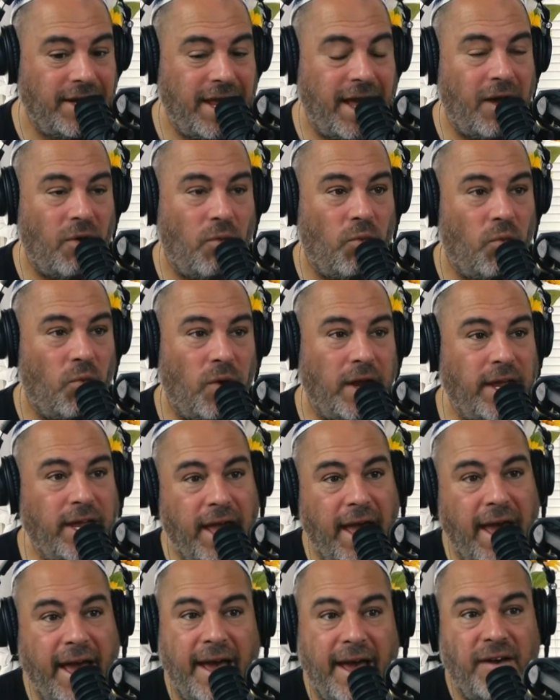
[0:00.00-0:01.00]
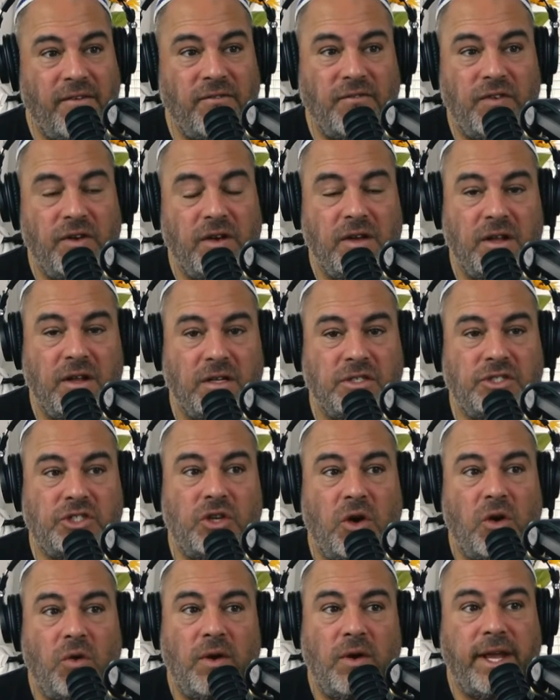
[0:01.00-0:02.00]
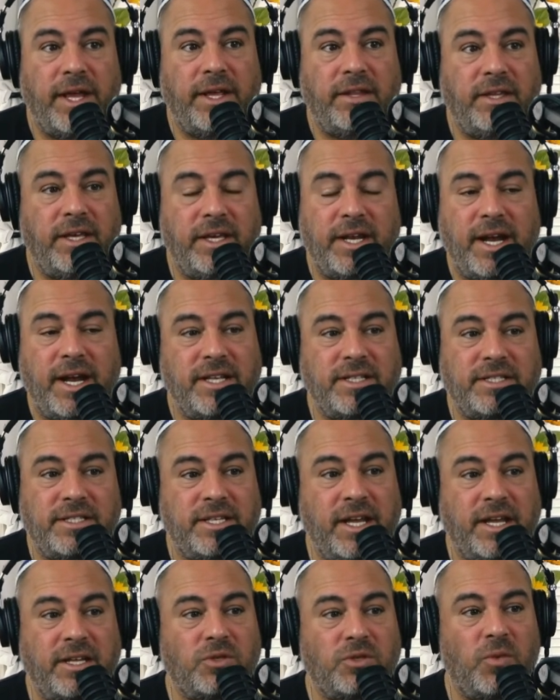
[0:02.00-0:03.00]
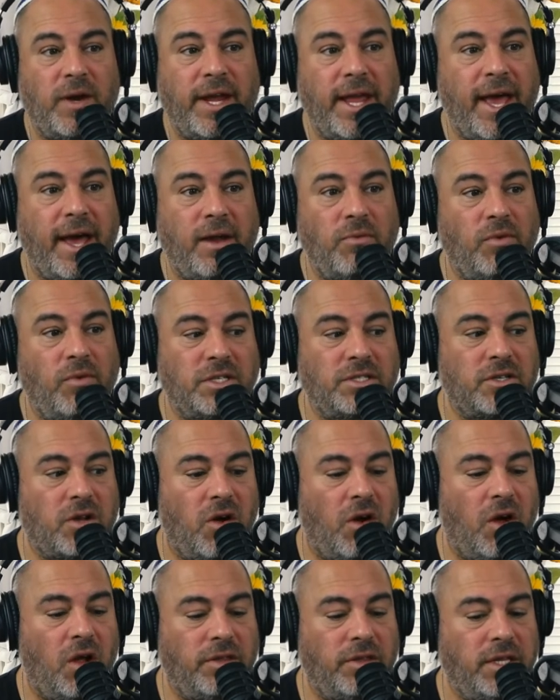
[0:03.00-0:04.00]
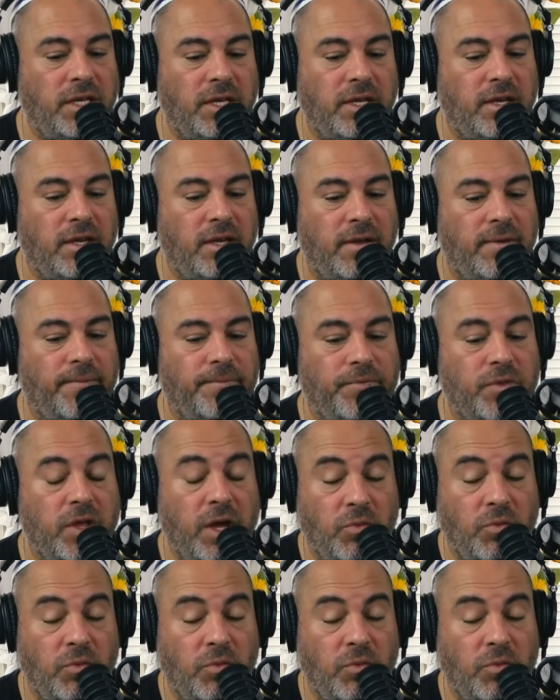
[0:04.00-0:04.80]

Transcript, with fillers: Now, we have, so in the United States, we had what's called the,